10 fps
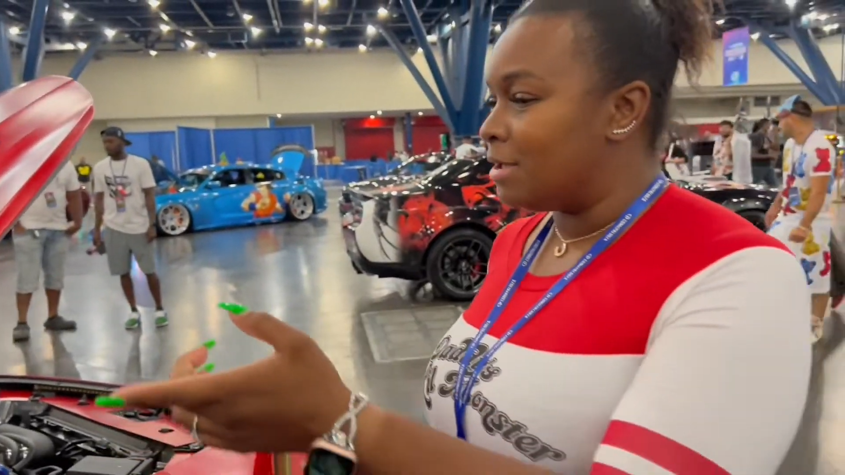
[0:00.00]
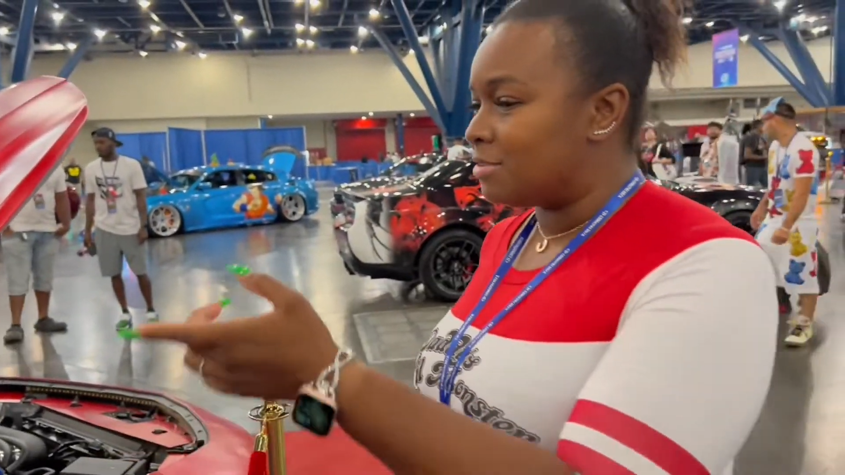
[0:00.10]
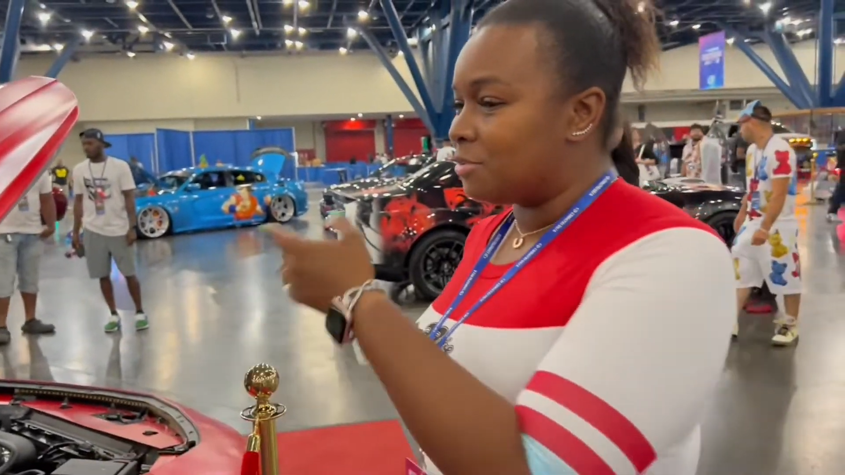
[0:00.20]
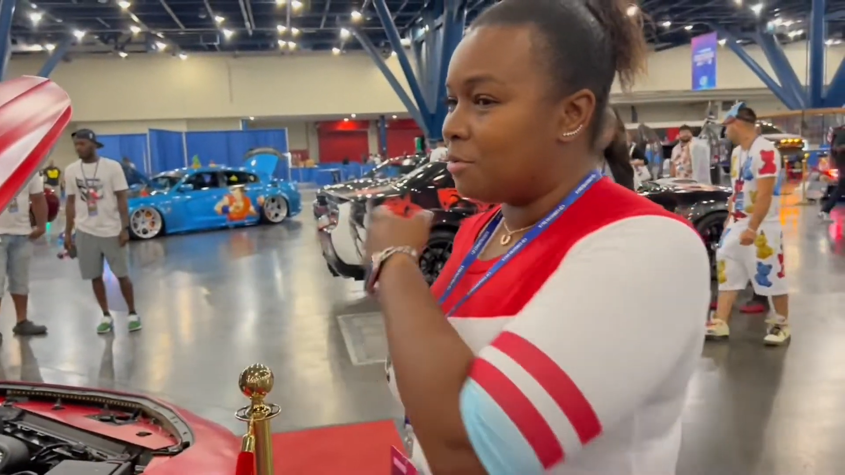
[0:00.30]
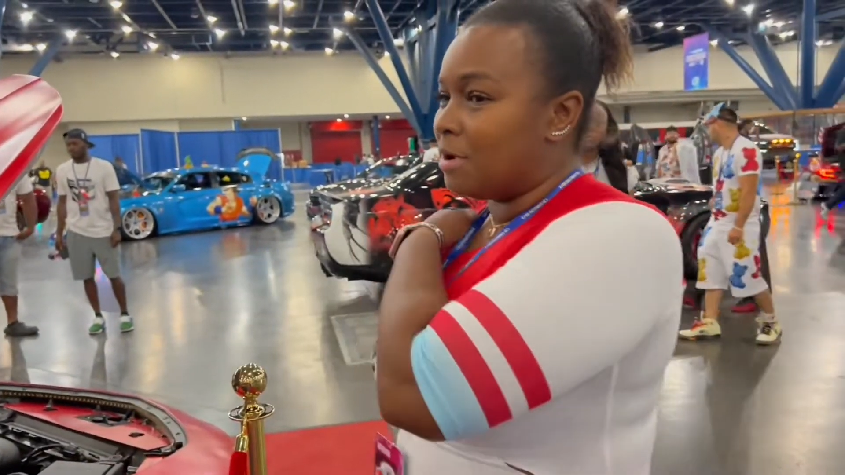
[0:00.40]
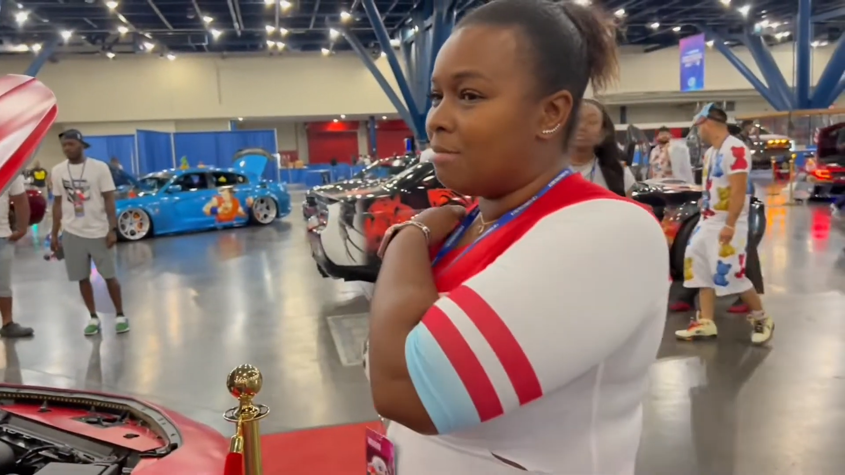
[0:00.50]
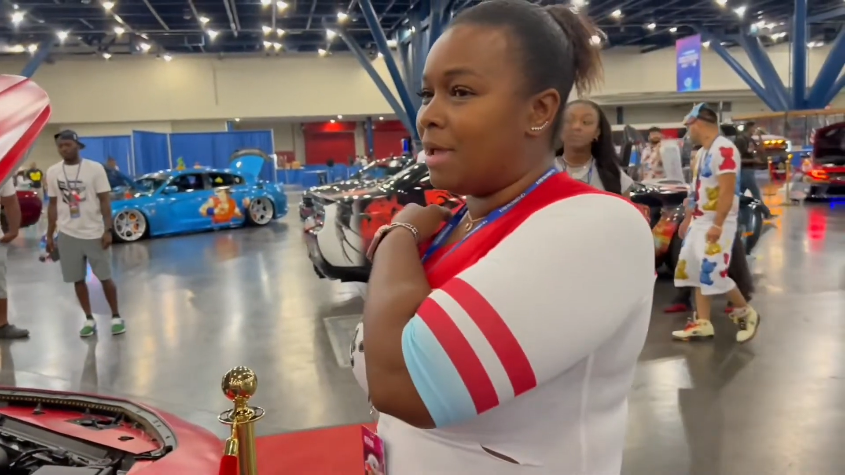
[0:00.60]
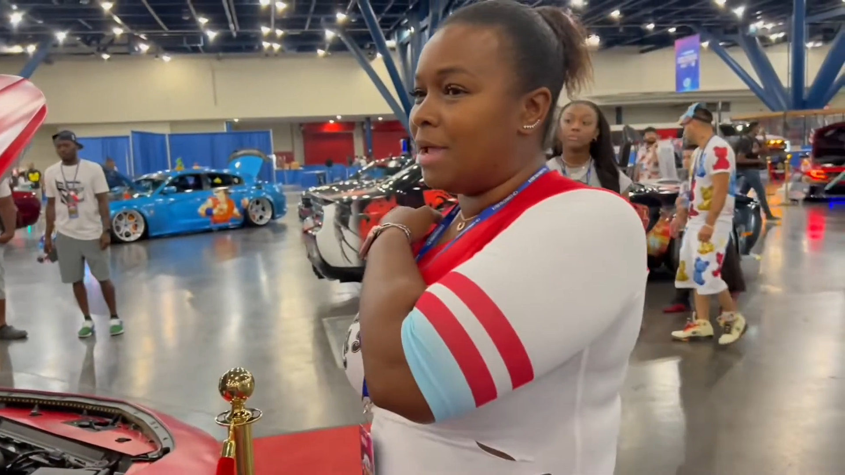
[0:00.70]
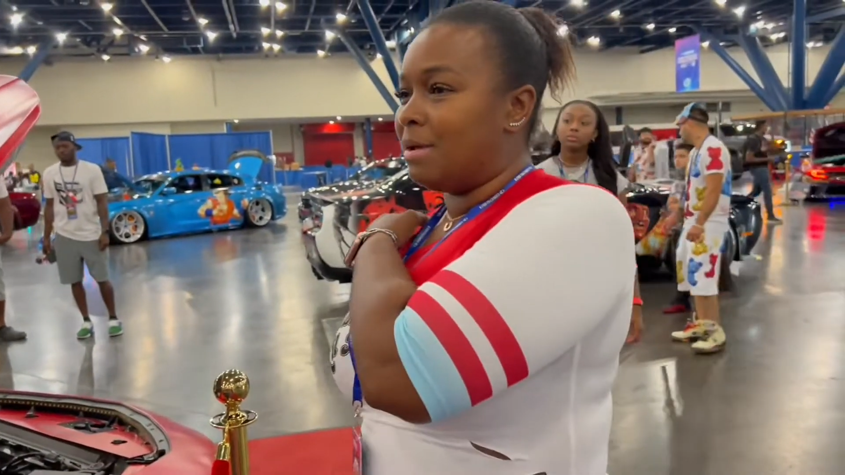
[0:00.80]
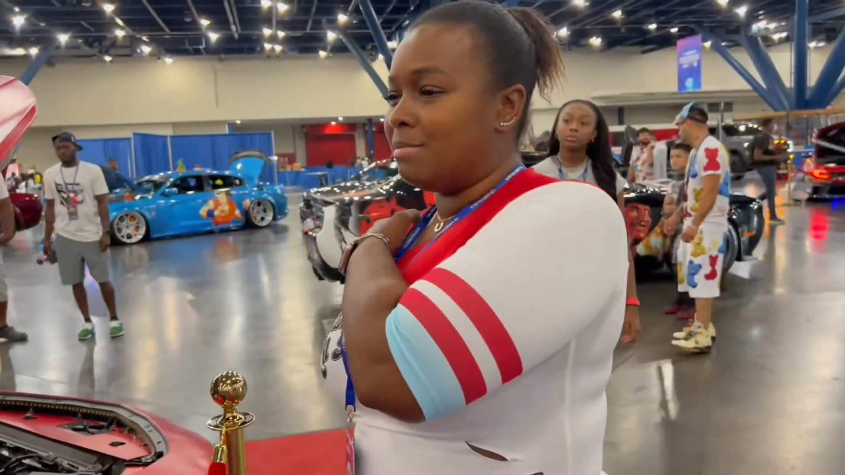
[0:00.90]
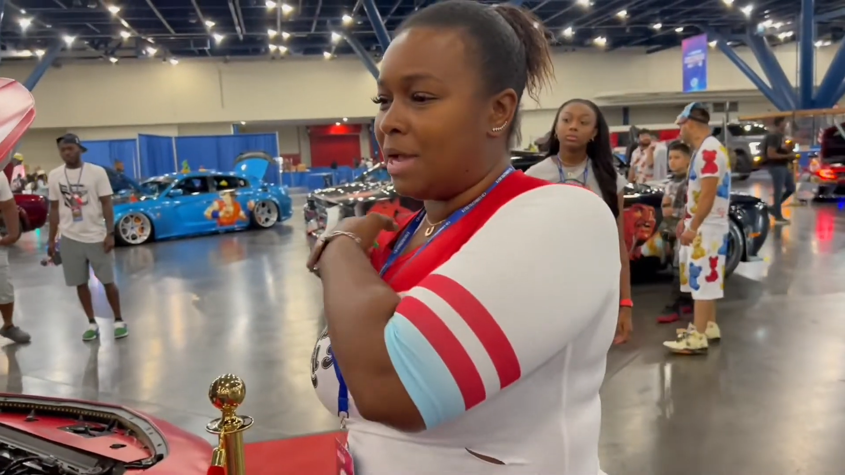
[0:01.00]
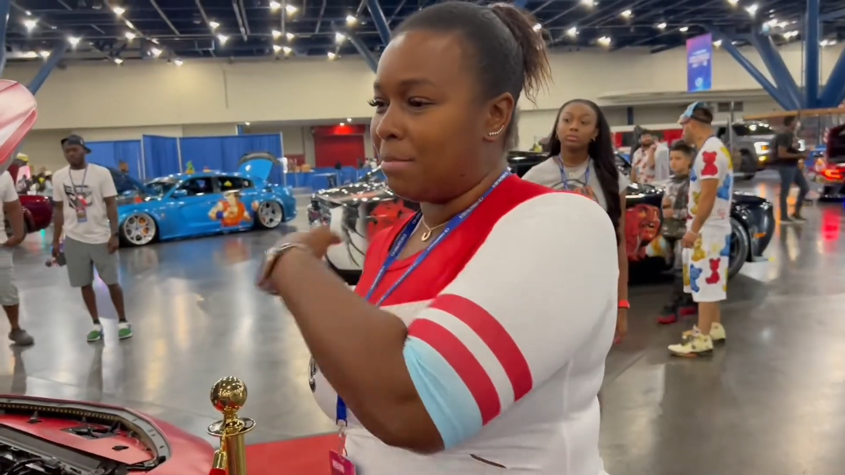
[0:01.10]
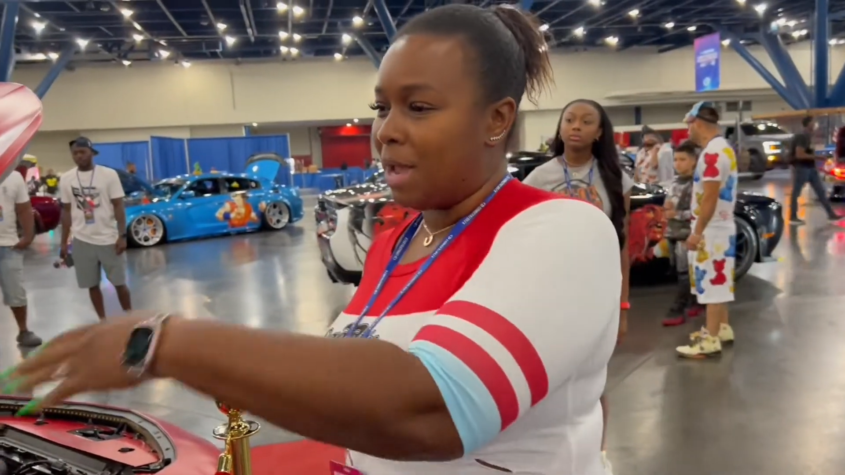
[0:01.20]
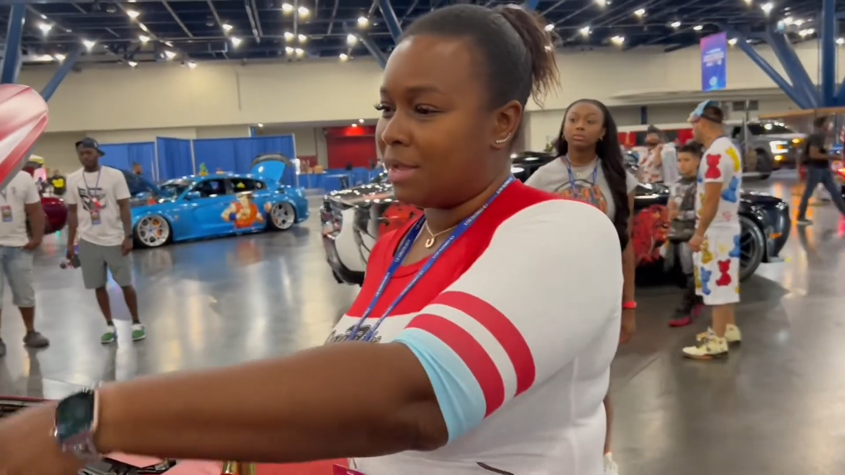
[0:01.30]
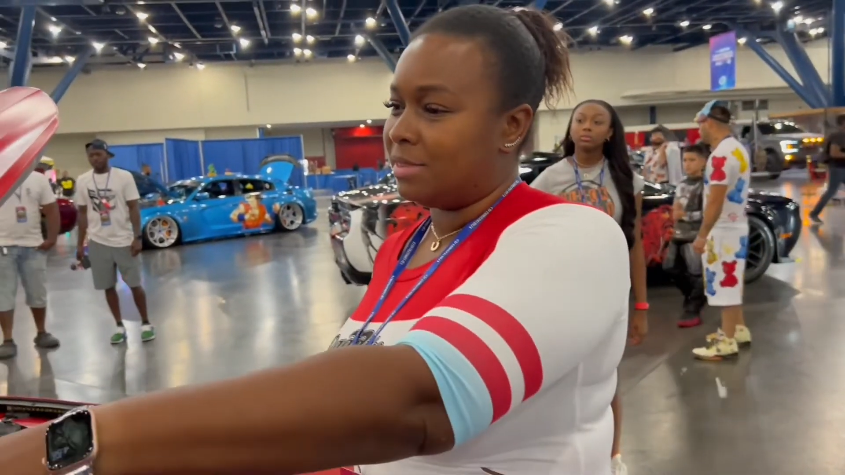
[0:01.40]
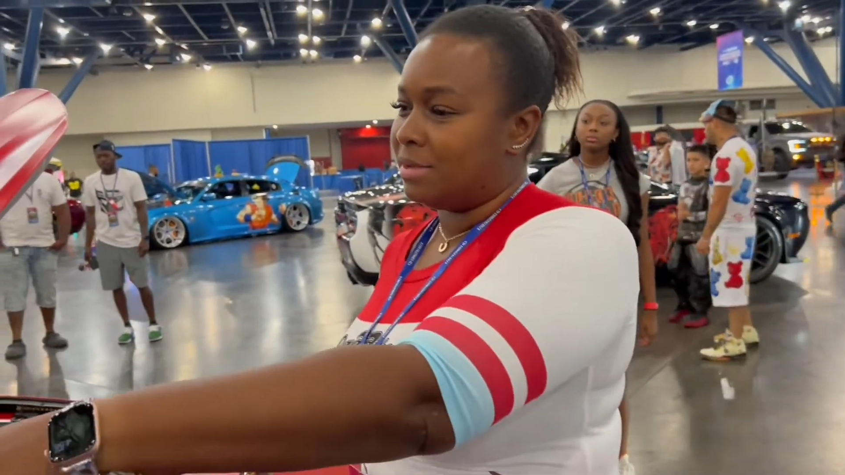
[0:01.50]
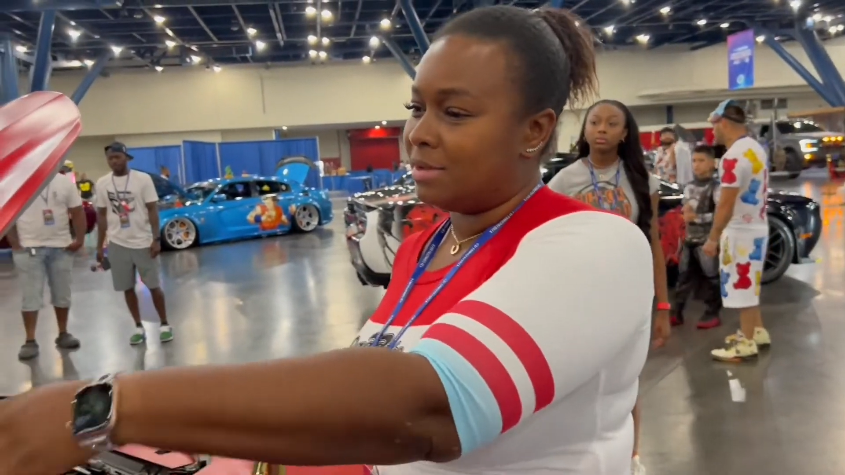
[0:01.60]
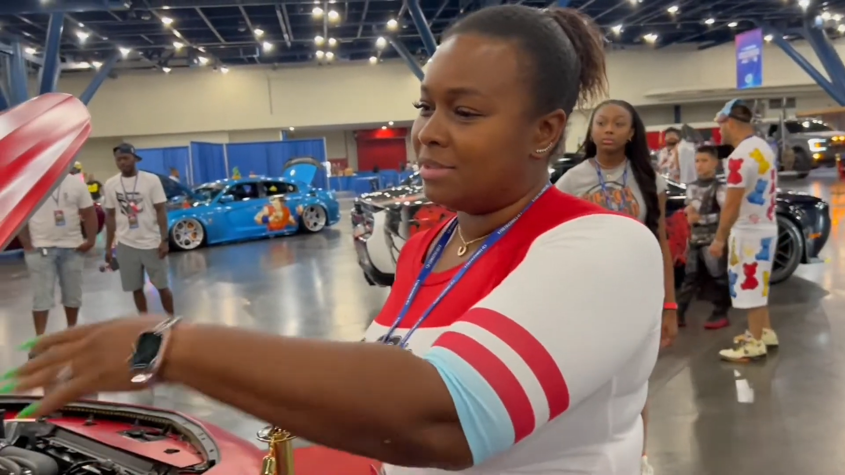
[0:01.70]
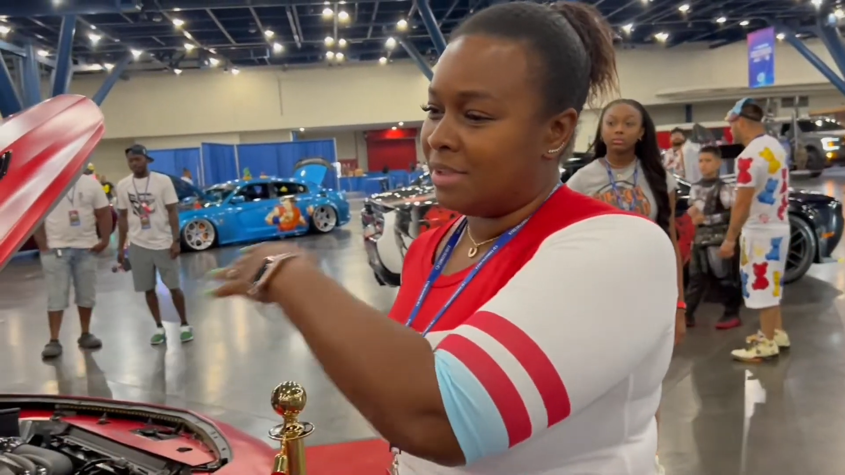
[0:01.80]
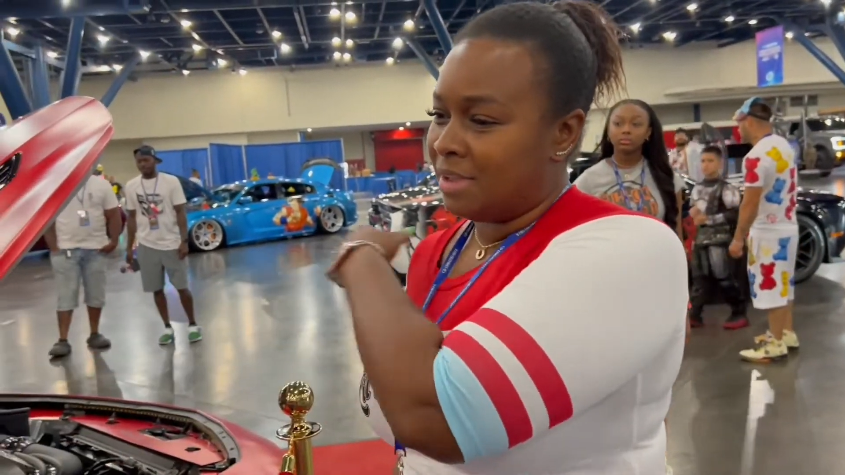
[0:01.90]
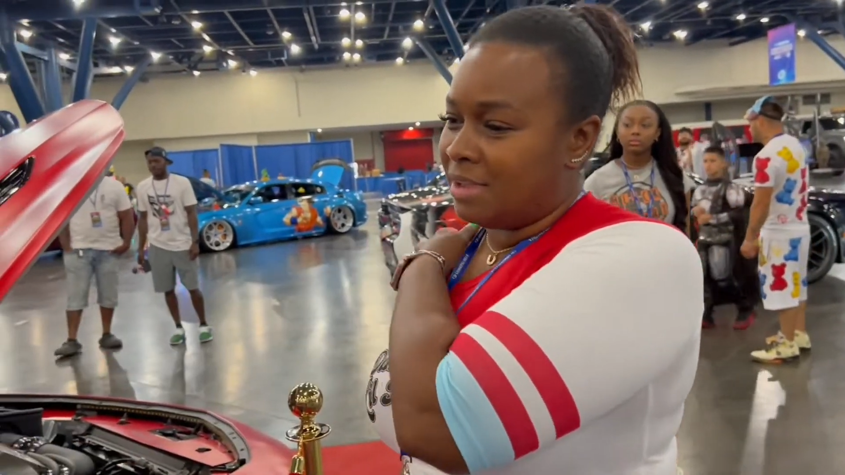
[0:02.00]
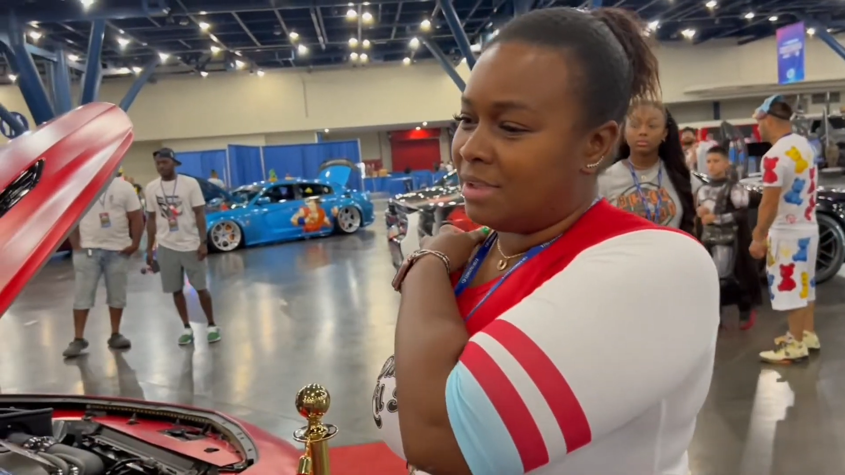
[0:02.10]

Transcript: Instagram name like back then, mm -hmm.